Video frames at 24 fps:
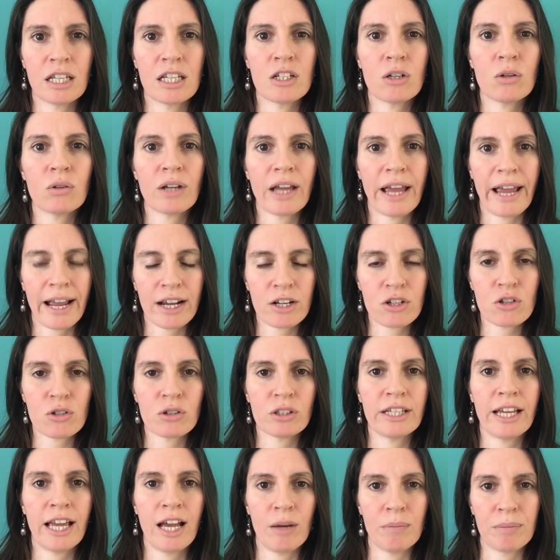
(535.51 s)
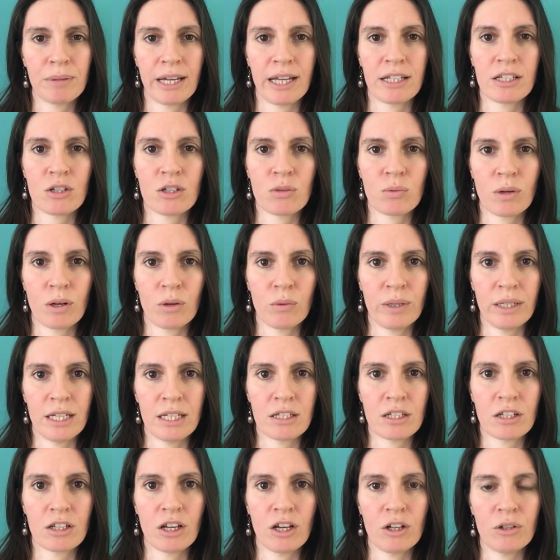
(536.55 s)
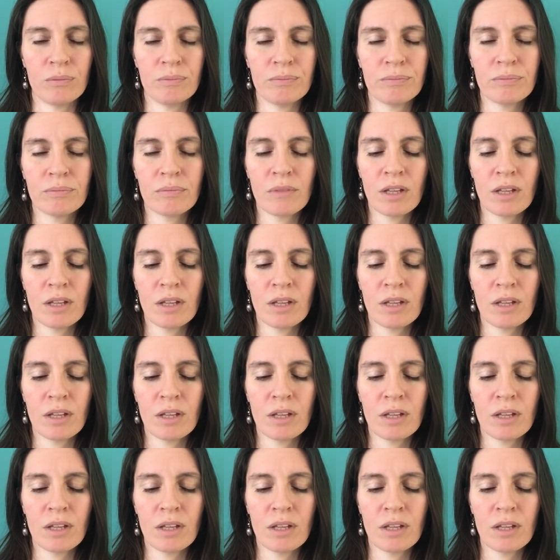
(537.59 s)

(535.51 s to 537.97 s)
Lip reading: They don't actually help get us where we need to go.